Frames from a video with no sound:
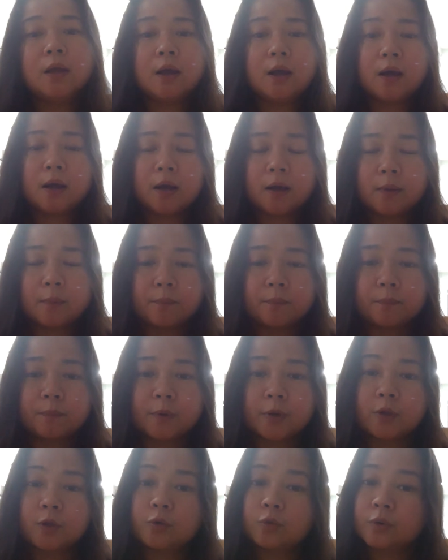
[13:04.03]

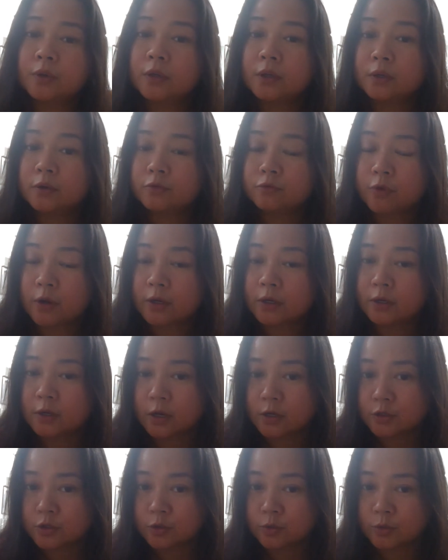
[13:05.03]
but you can
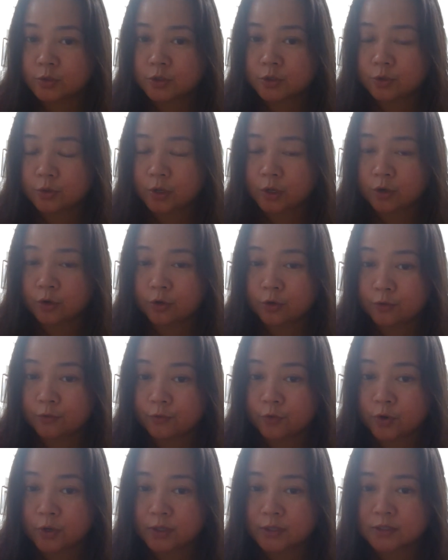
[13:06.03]
recognize her once you hear her
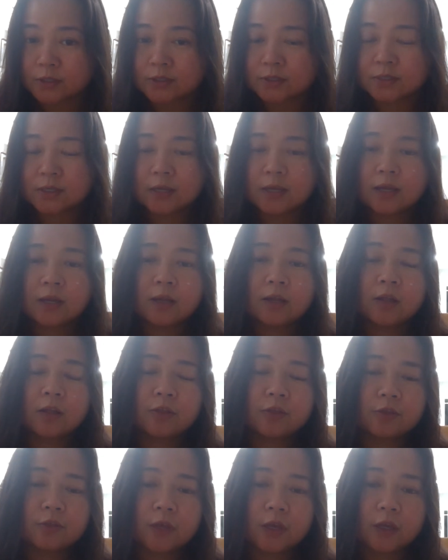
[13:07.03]
voice,
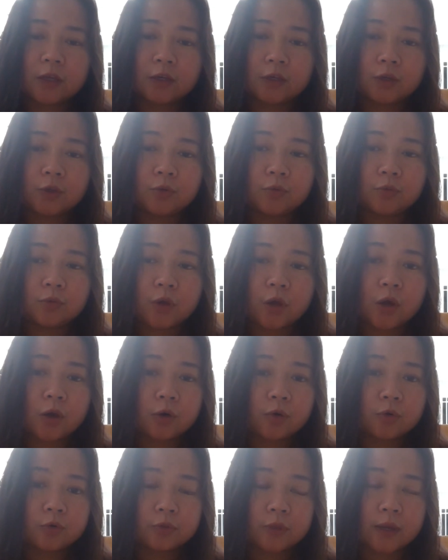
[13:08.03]
then you
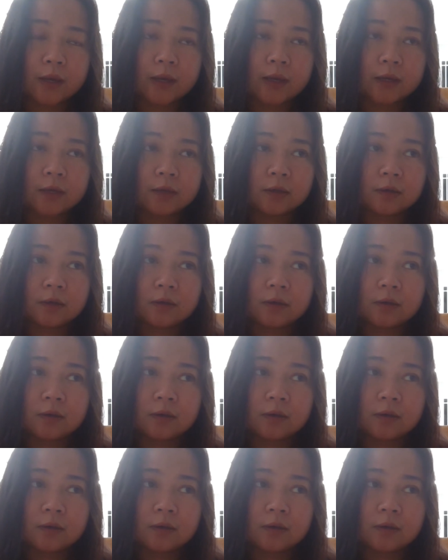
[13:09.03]
know that